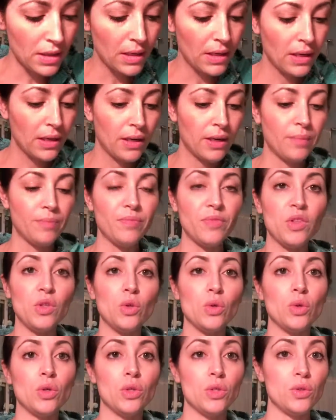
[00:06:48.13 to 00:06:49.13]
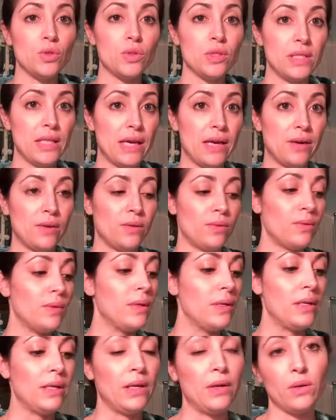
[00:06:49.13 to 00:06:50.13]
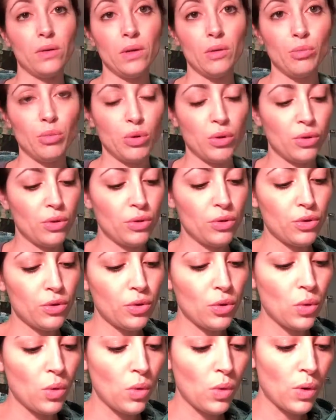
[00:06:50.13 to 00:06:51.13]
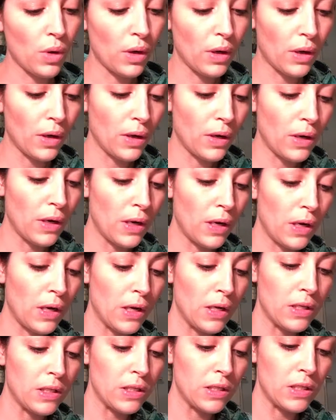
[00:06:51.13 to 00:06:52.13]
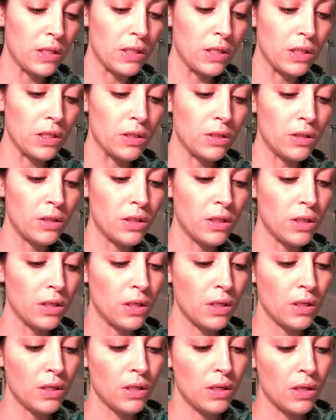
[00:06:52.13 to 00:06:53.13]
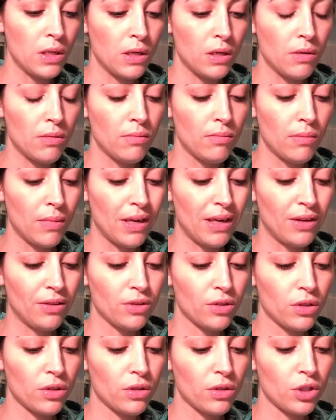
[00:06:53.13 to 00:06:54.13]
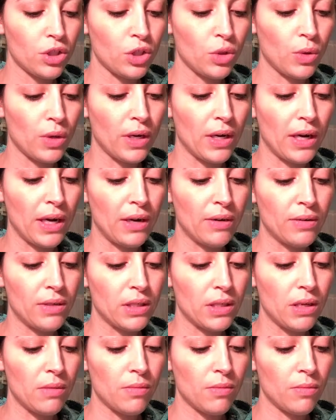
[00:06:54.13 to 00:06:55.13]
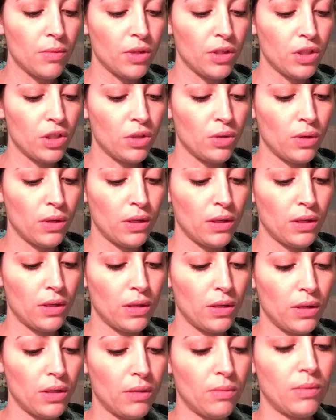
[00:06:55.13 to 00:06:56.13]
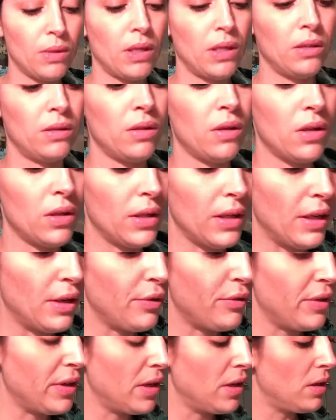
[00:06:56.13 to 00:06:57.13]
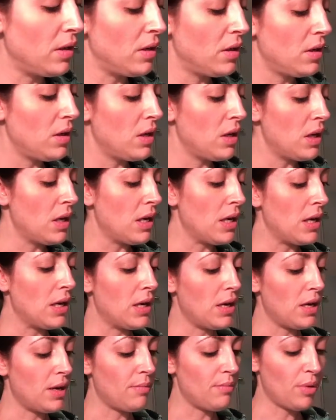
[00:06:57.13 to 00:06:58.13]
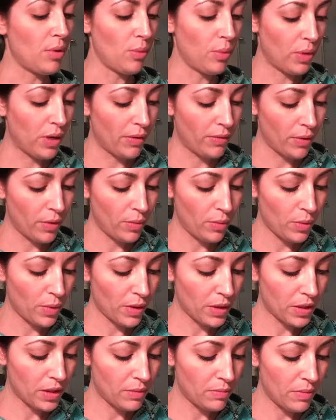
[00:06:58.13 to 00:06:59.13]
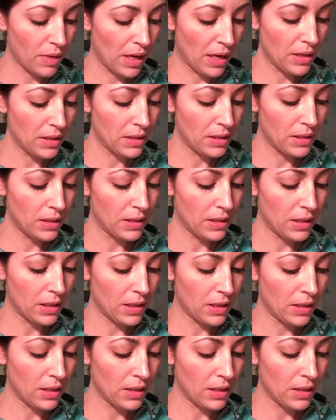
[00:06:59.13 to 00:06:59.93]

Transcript: You could use now nail clippers or scissors. My nails are short, I always keep them really short. I'm not a long nail fan, but whatever works best.